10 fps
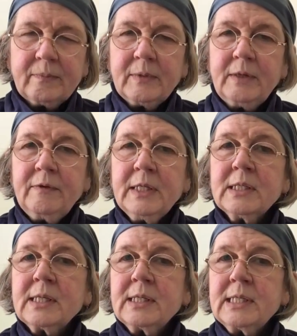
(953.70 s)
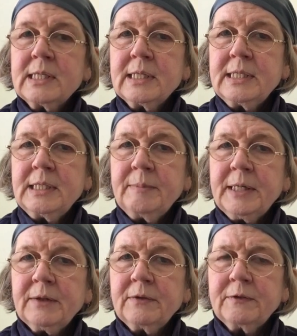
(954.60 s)
He feels undecided
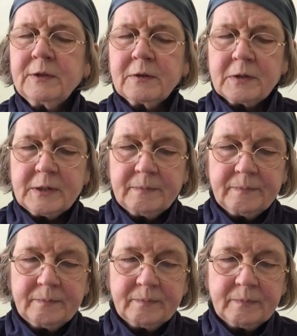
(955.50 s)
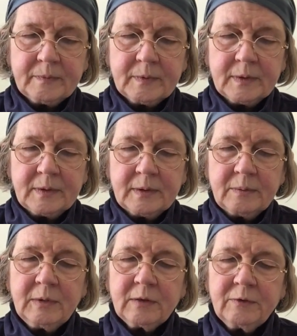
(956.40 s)
about the fox.
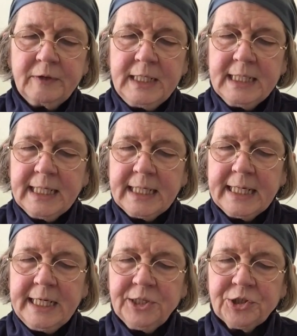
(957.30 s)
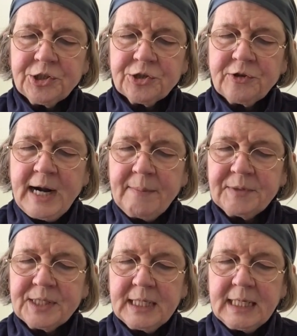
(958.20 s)
Will feeding it kitchen
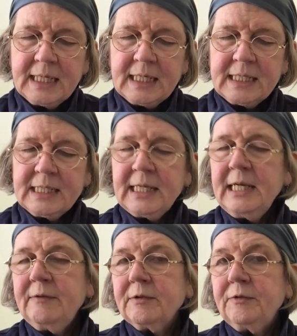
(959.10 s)
scraps save a